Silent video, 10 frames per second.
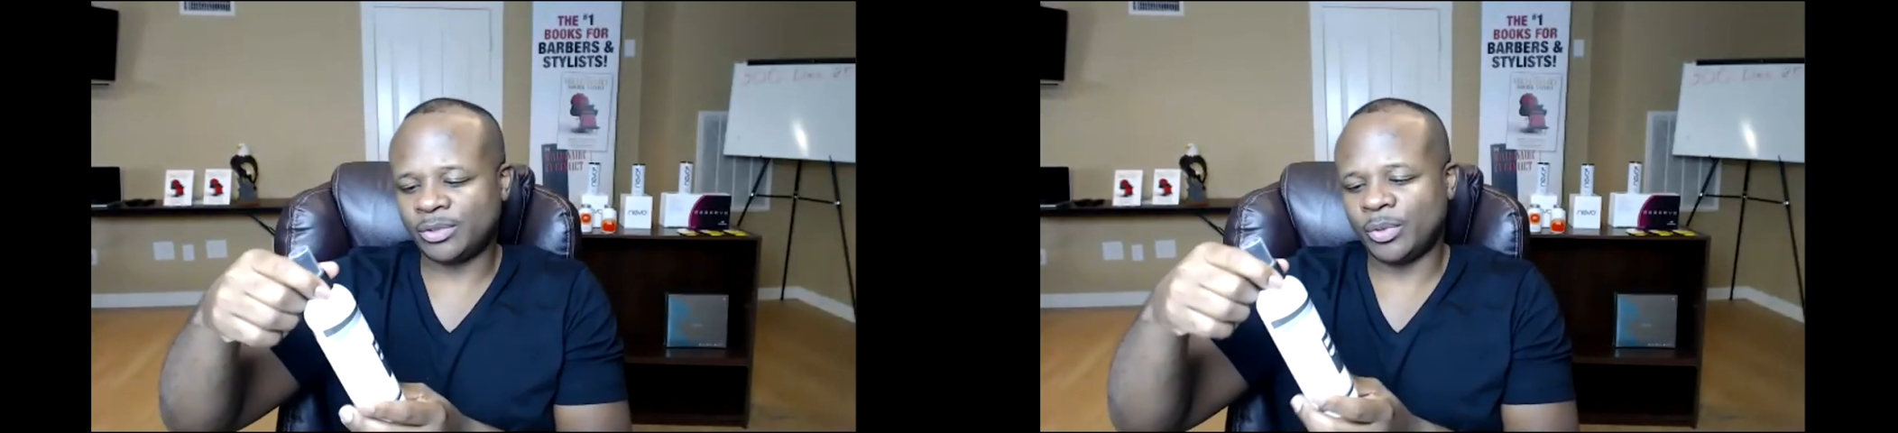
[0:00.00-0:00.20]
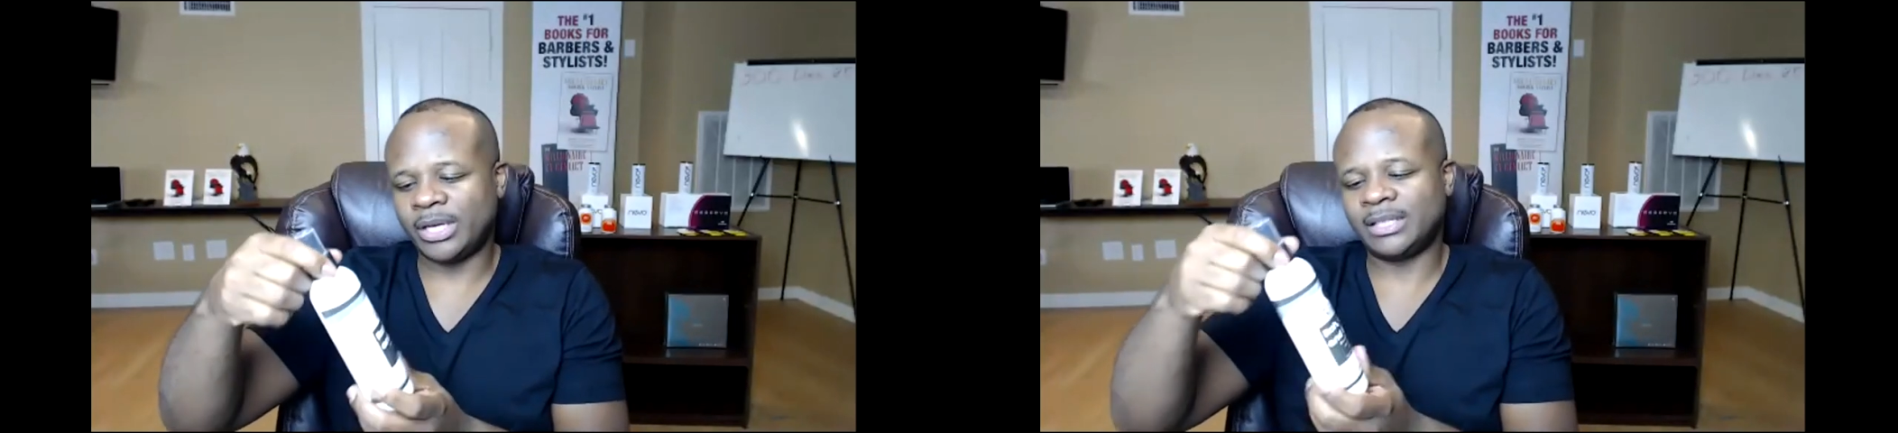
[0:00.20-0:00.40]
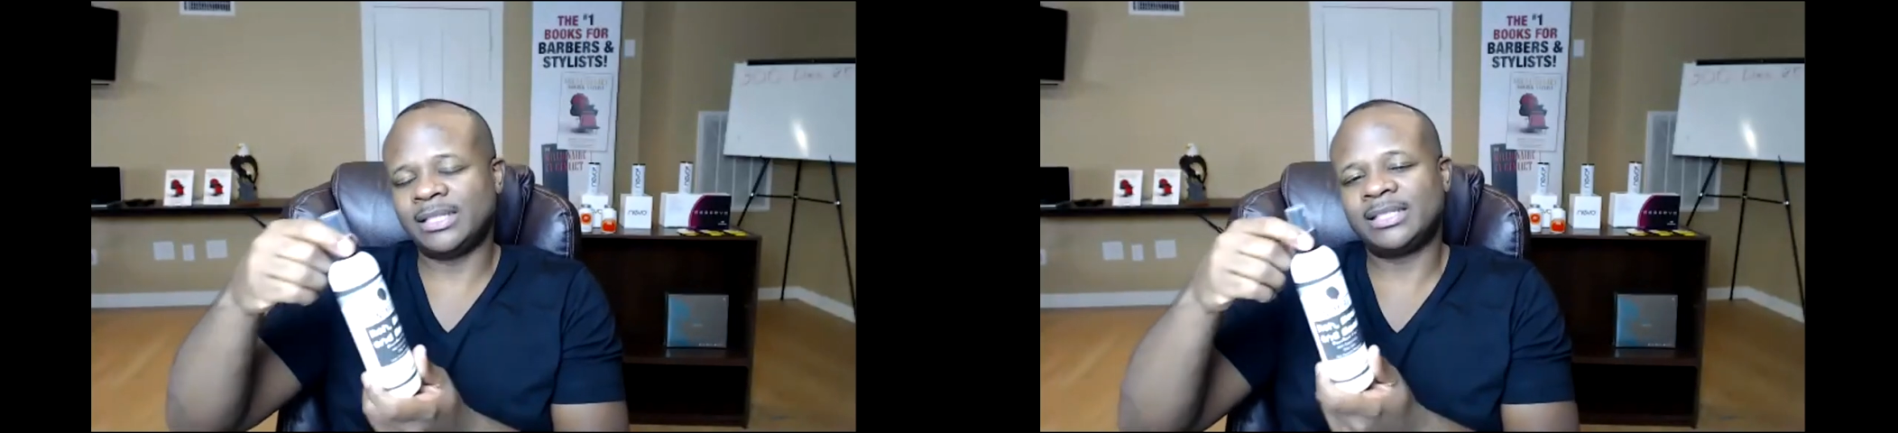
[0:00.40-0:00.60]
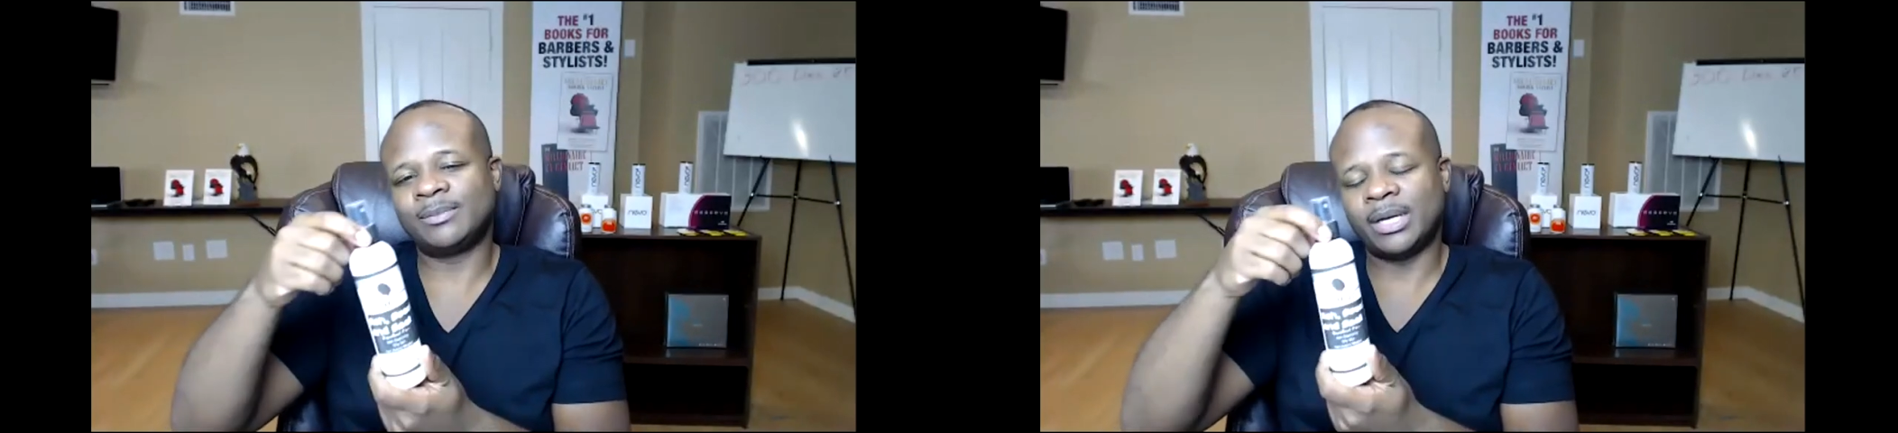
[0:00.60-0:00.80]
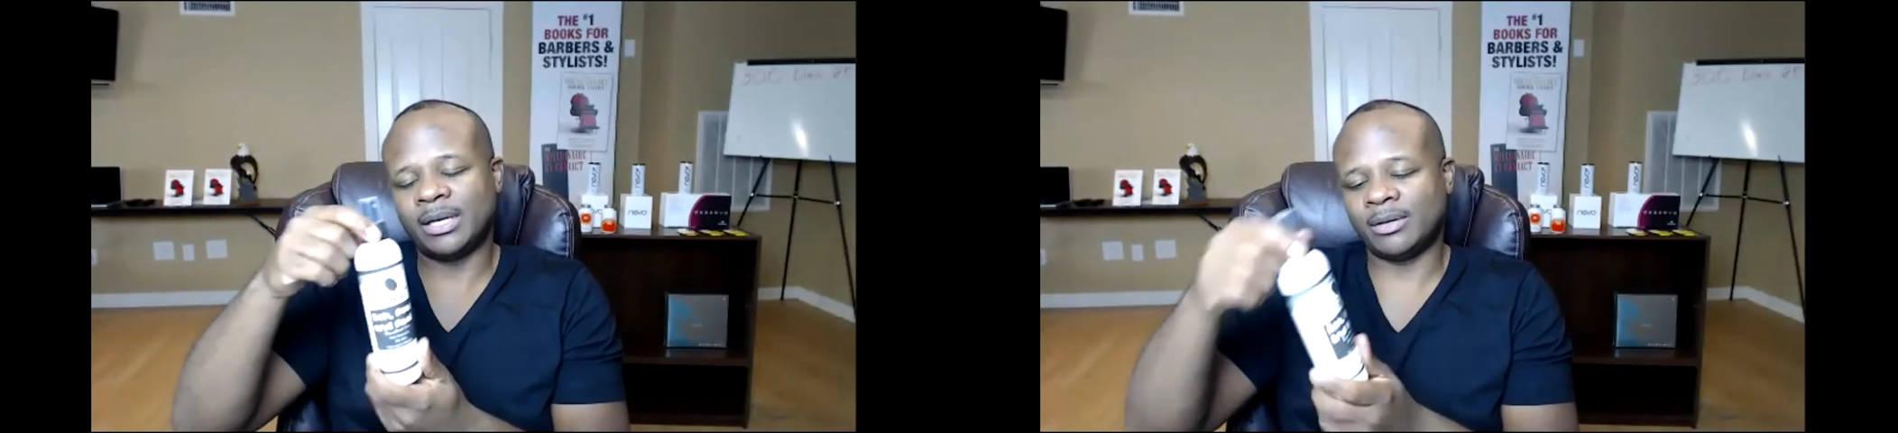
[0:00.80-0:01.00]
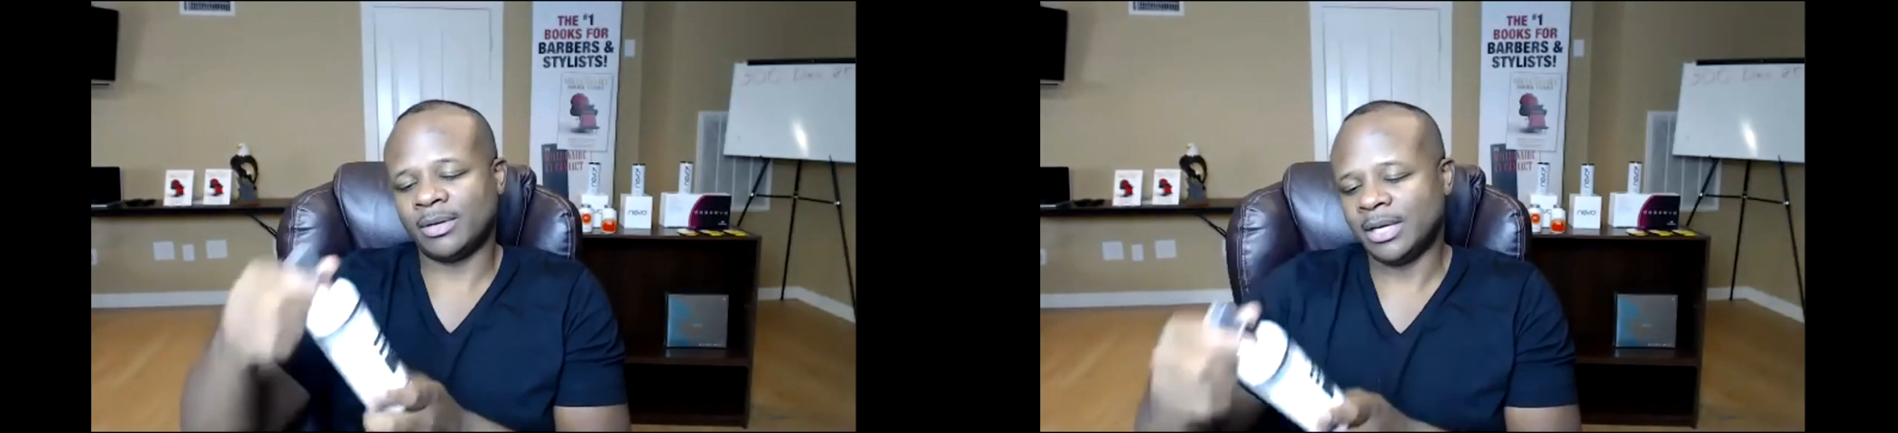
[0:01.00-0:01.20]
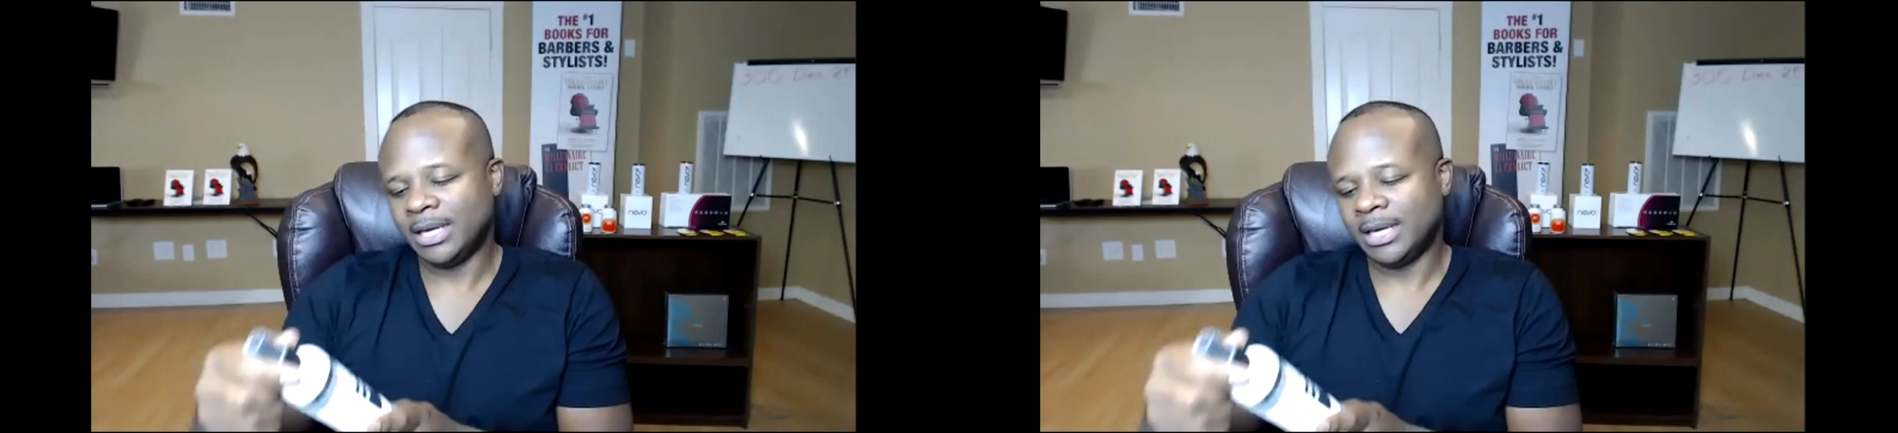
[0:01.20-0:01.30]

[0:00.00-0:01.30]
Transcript: sweat, and smell.